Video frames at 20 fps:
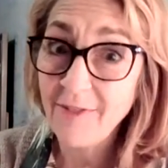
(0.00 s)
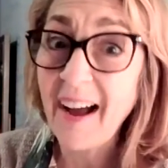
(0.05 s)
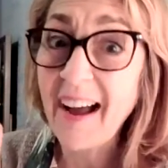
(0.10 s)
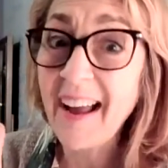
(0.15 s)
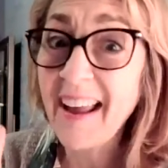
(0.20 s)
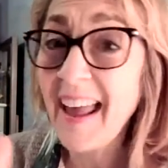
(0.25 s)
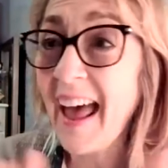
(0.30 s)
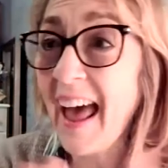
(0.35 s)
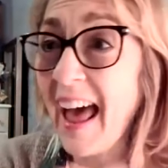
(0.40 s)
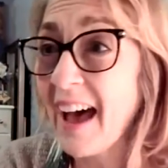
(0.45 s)

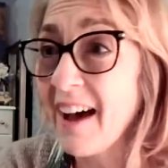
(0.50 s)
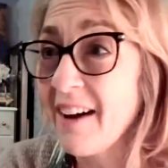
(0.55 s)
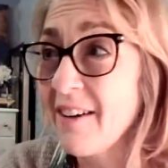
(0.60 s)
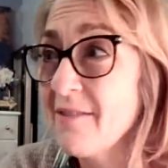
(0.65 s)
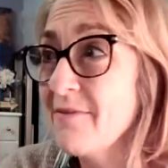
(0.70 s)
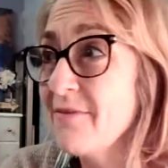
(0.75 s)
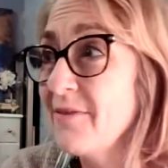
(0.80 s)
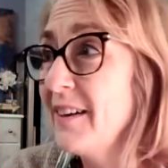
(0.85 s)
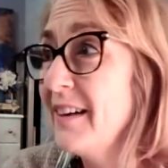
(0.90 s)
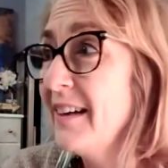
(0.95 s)
I
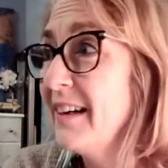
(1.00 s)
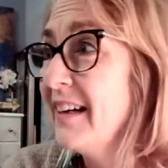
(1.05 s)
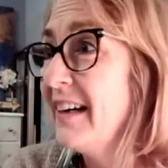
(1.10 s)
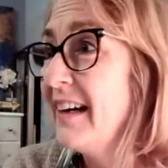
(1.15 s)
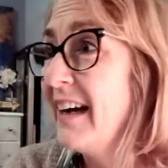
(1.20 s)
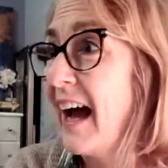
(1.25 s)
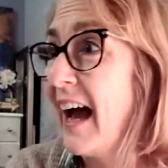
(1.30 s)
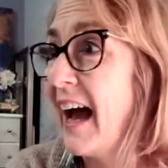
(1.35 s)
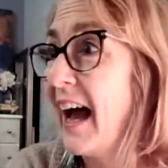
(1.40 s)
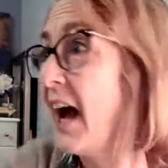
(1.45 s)
have
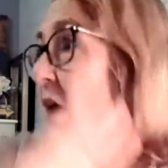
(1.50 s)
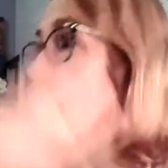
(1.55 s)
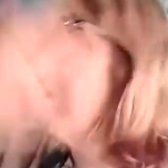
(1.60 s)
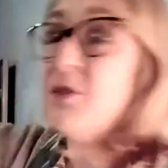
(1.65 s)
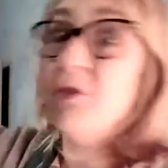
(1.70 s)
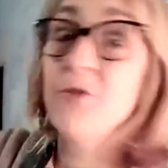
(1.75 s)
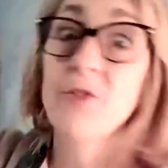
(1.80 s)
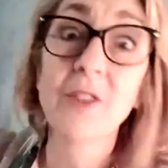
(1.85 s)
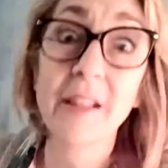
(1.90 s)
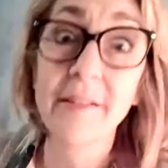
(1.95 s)
a
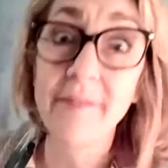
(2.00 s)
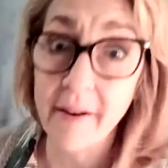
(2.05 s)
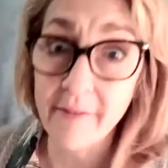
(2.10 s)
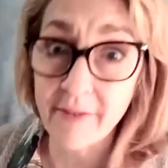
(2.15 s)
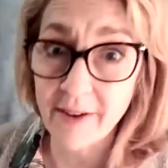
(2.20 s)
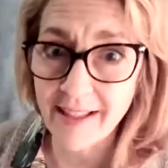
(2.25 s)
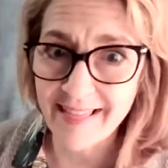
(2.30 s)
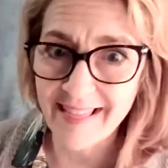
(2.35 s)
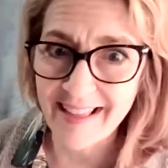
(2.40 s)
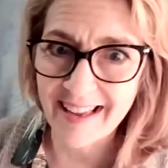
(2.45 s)
house full of
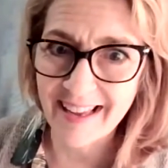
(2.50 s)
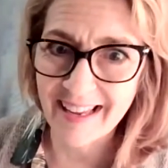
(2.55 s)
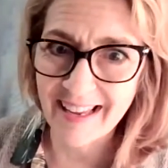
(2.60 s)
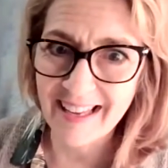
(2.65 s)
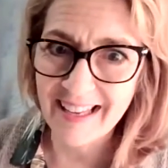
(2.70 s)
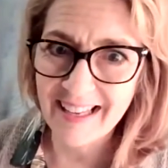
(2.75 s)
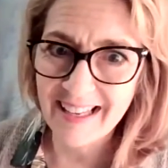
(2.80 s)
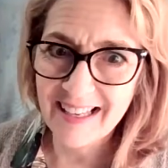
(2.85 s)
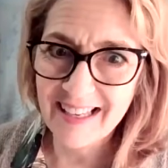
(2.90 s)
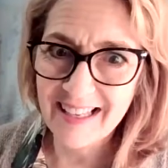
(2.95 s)
everything,